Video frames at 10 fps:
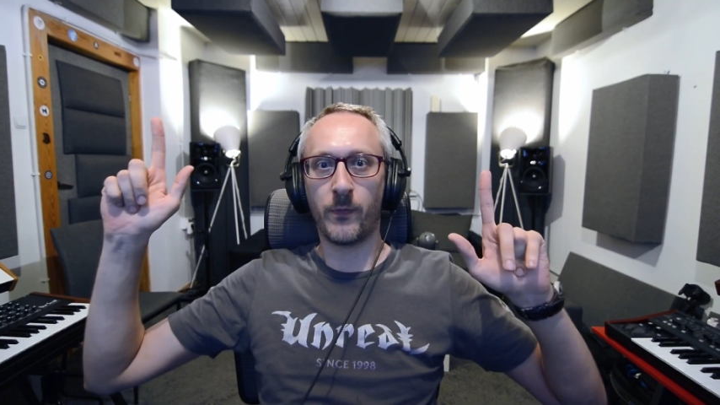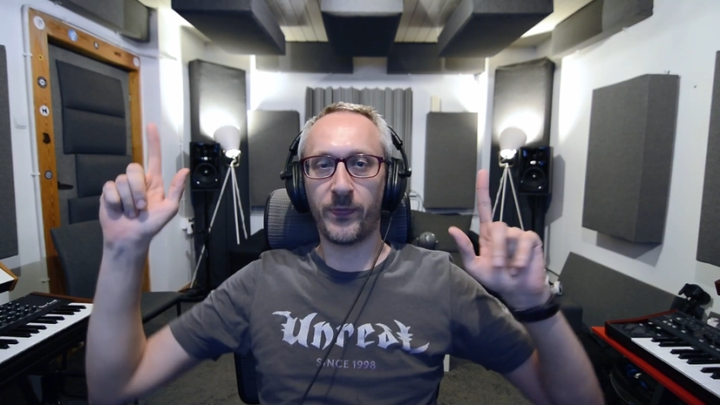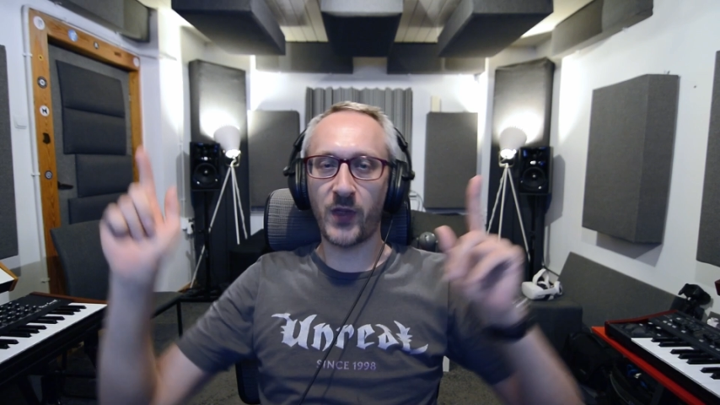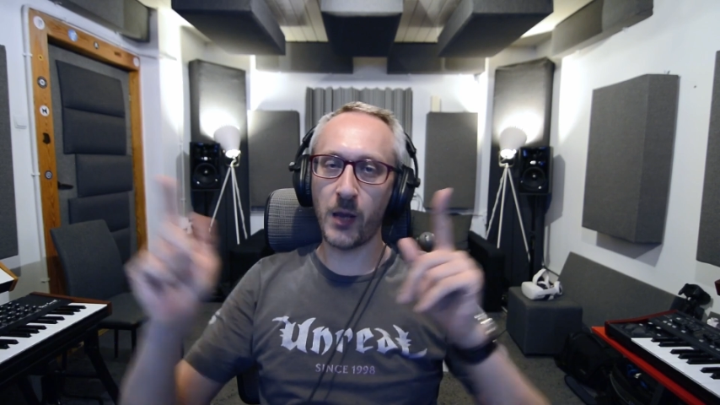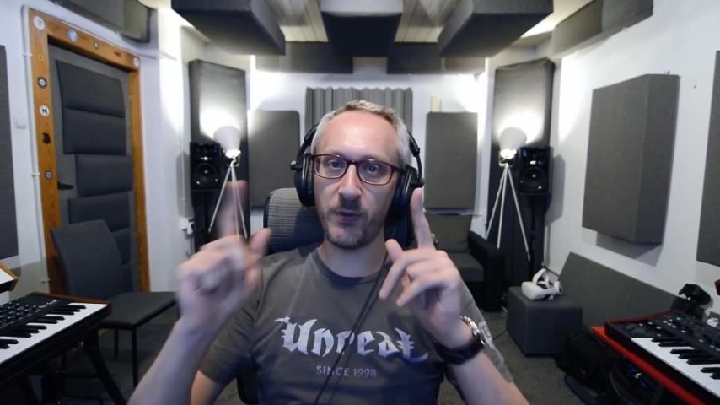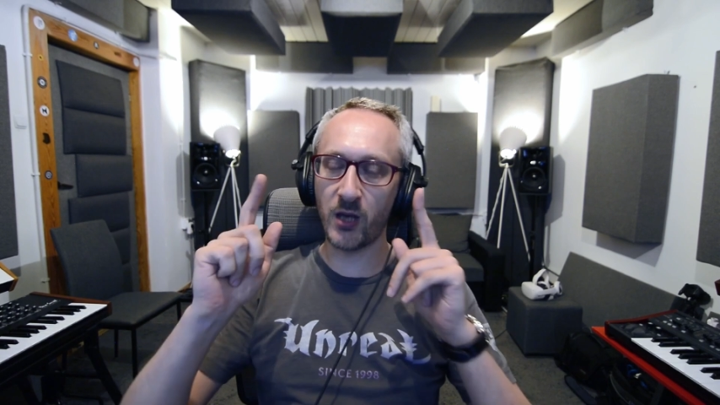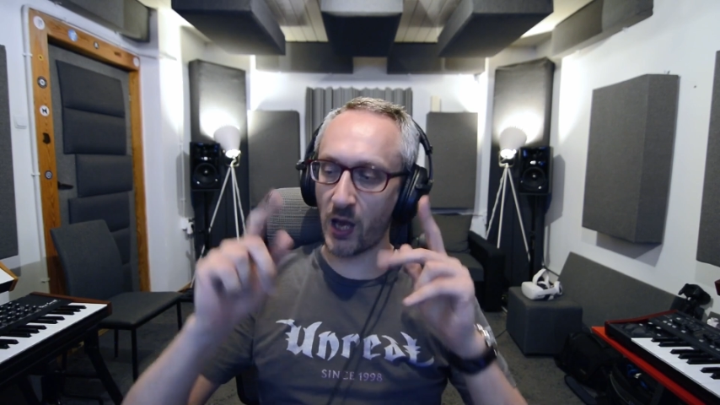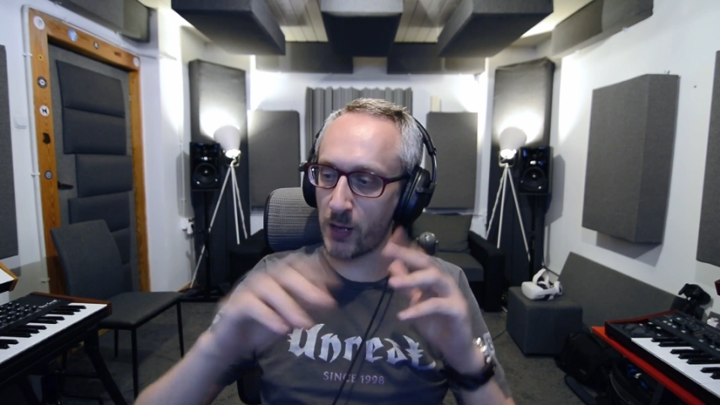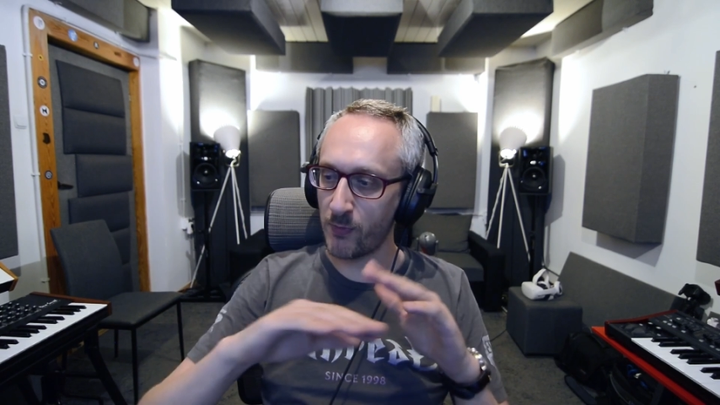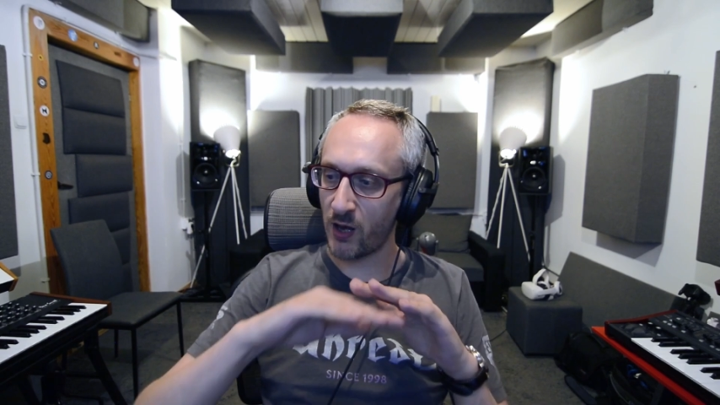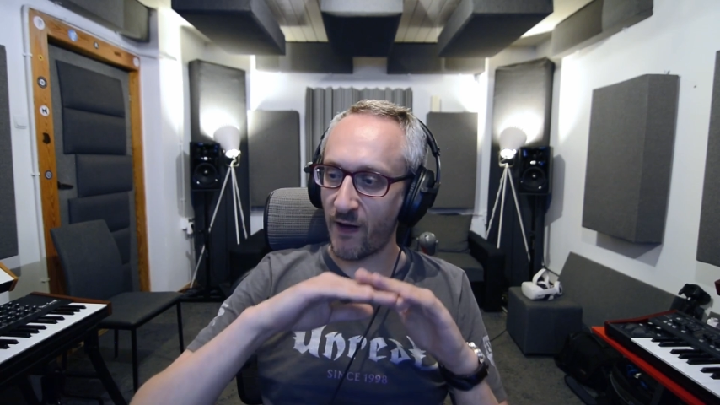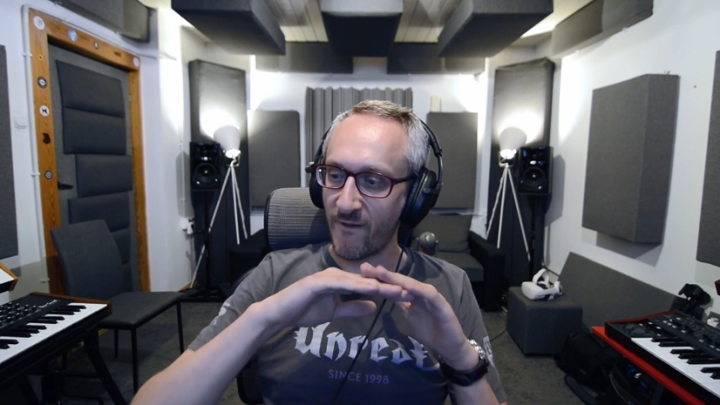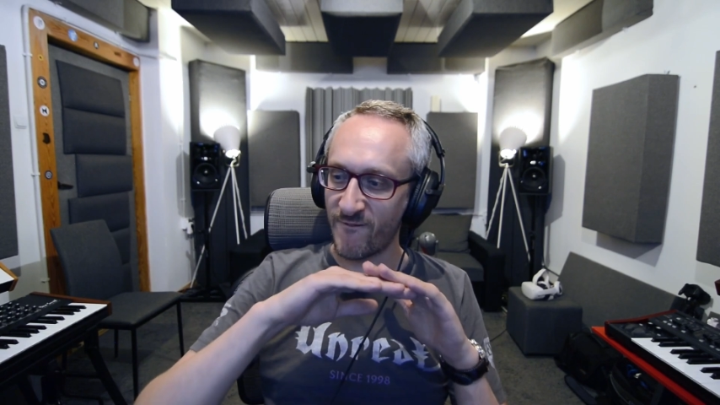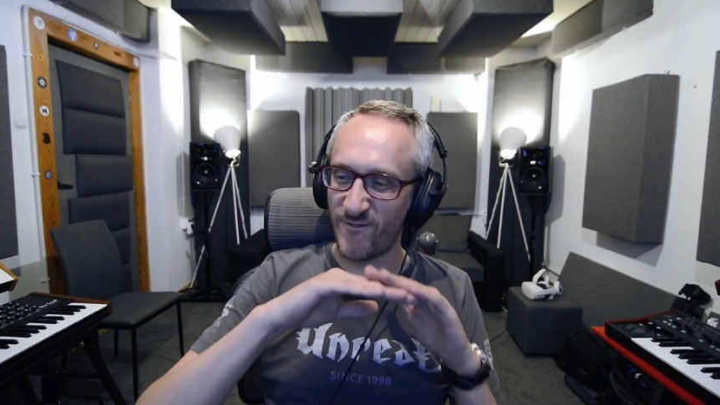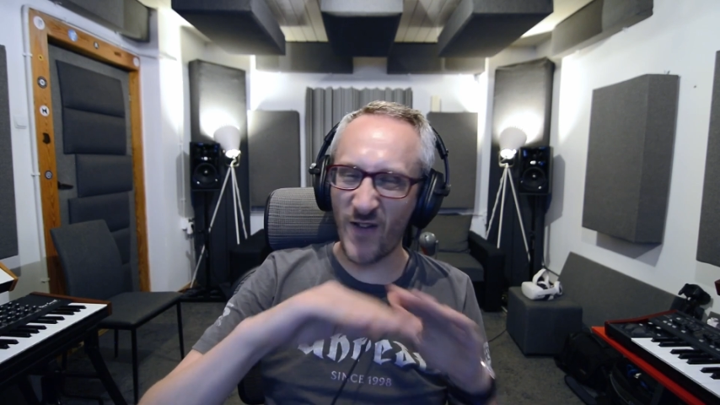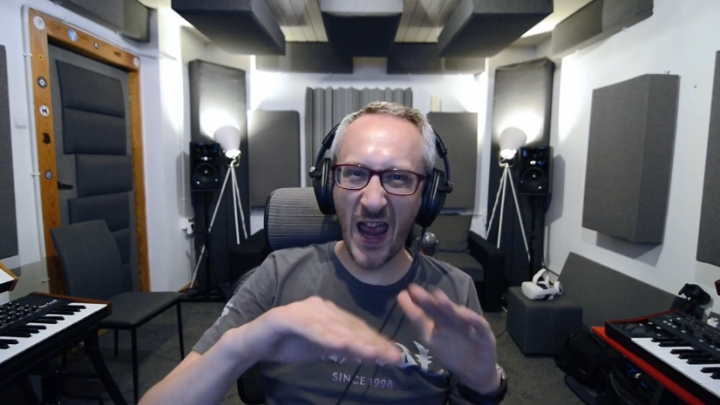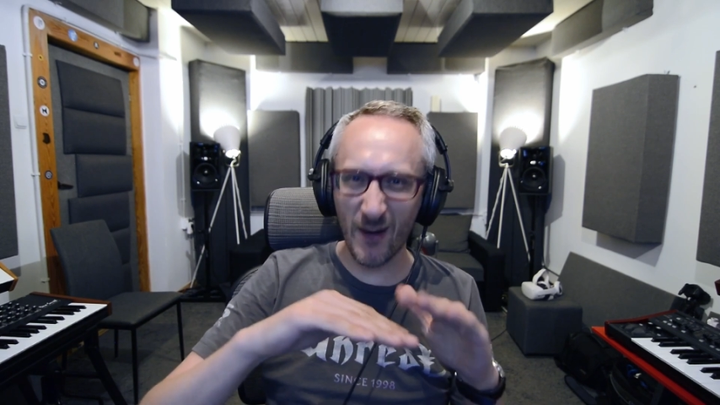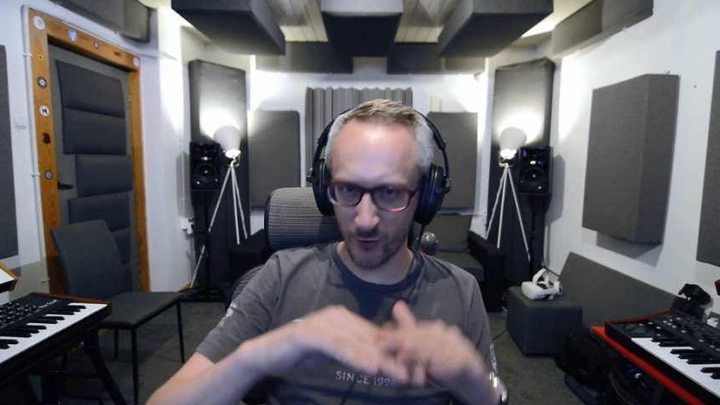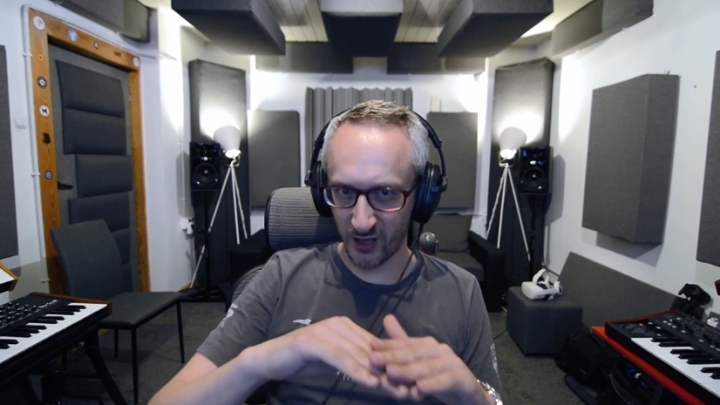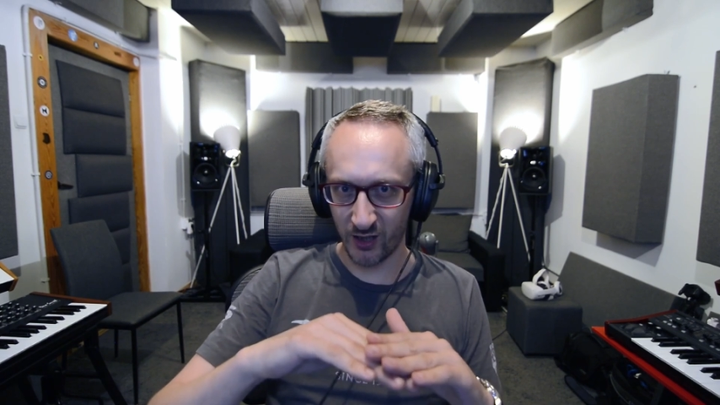They became
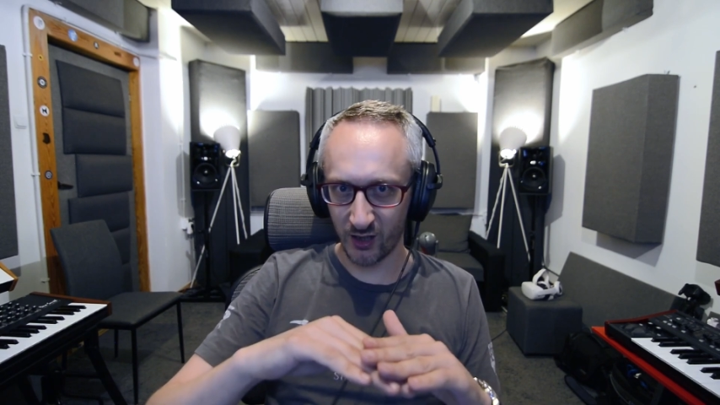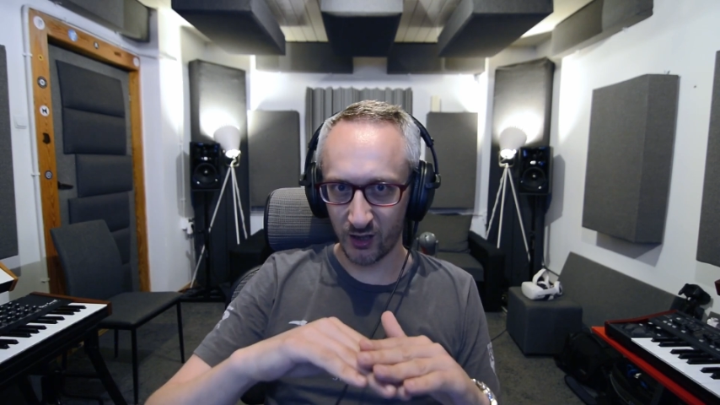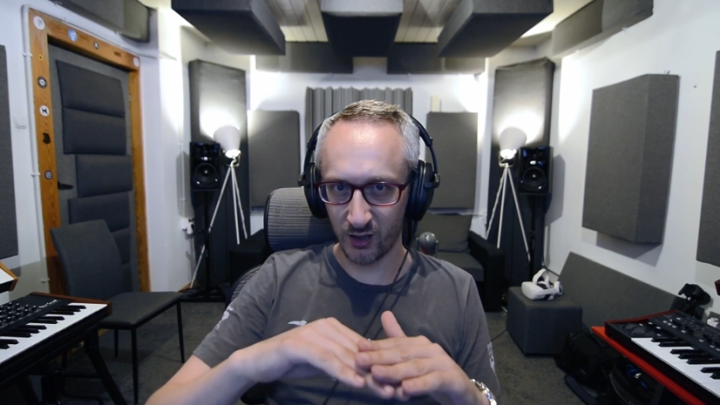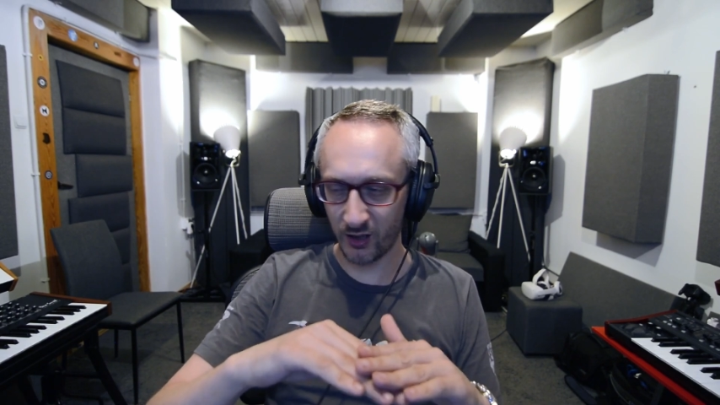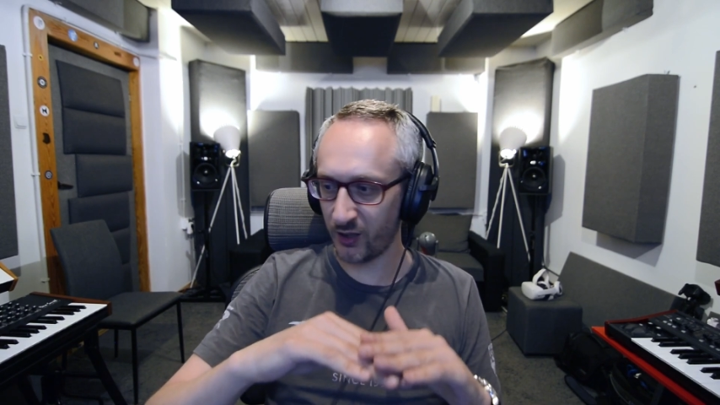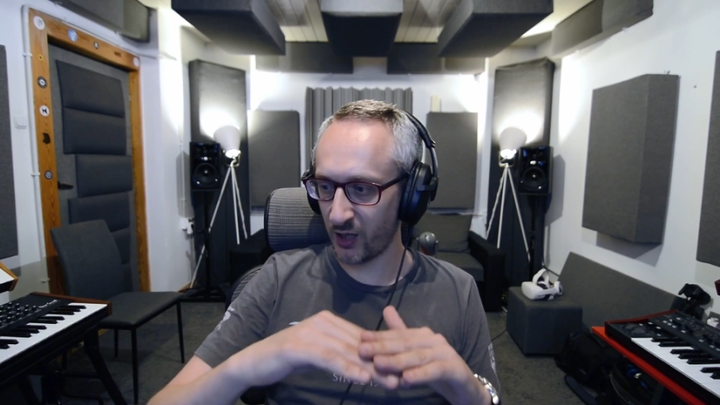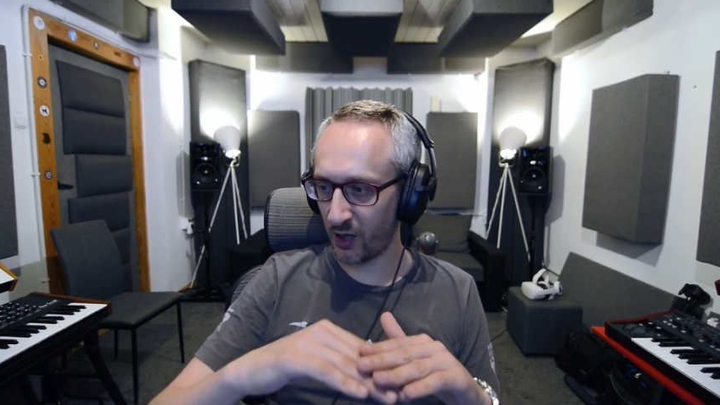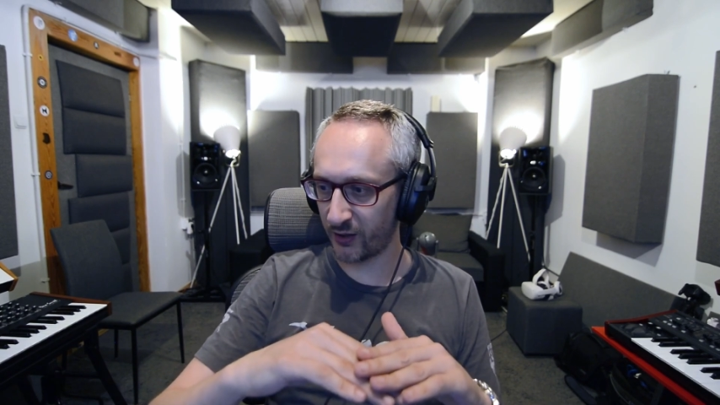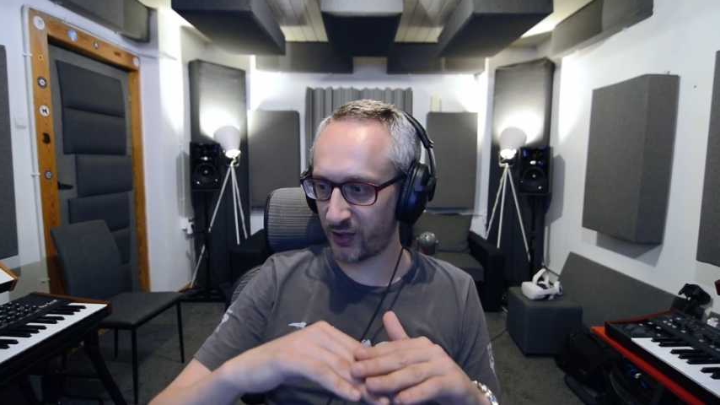very linear,